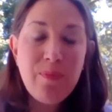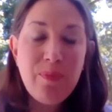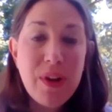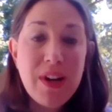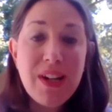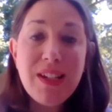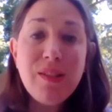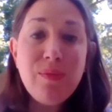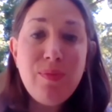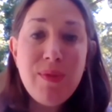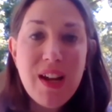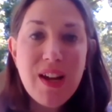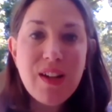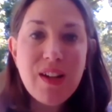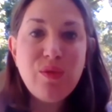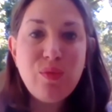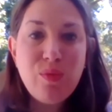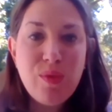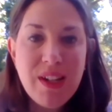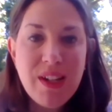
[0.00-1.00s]
but it's
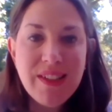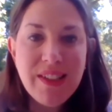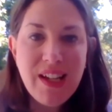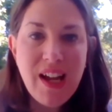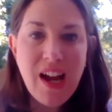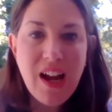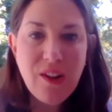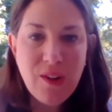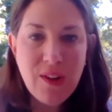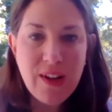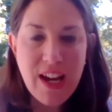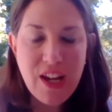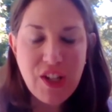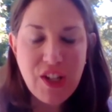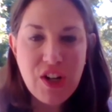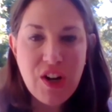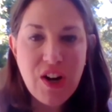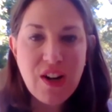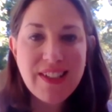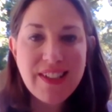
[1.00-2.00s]
because we as a
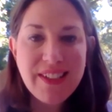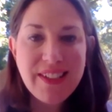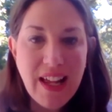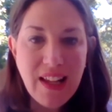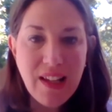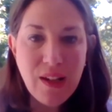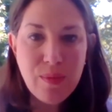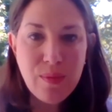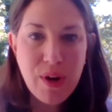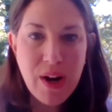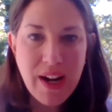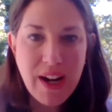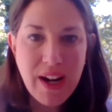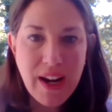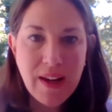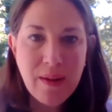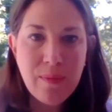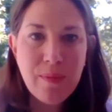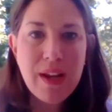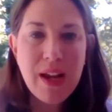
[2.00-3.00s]
congregation are
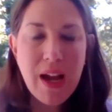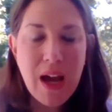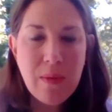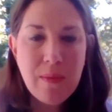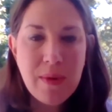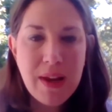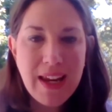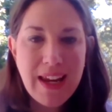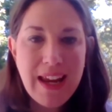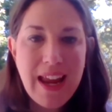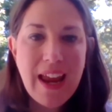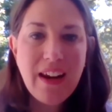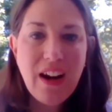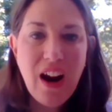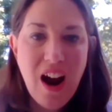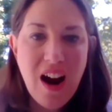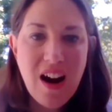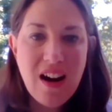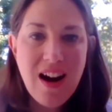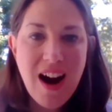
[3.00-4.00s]
celebrating becoming an
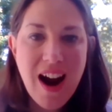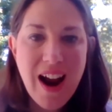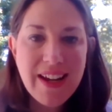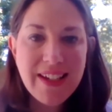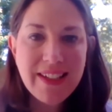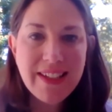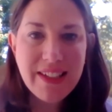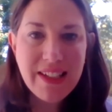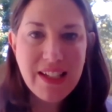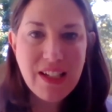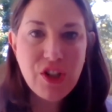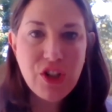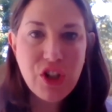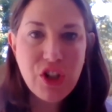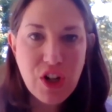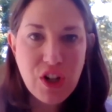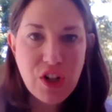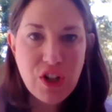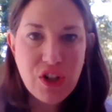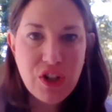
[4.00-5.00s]
RIC
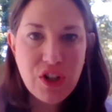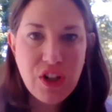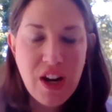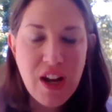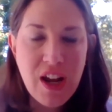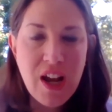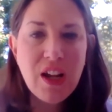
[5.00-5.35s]
church.